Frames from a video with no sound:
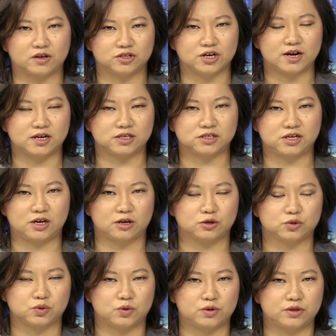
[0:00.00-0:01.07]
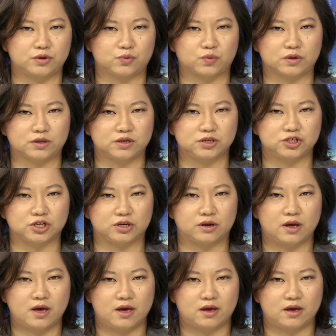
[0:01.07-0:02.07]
Chinese state control and religion.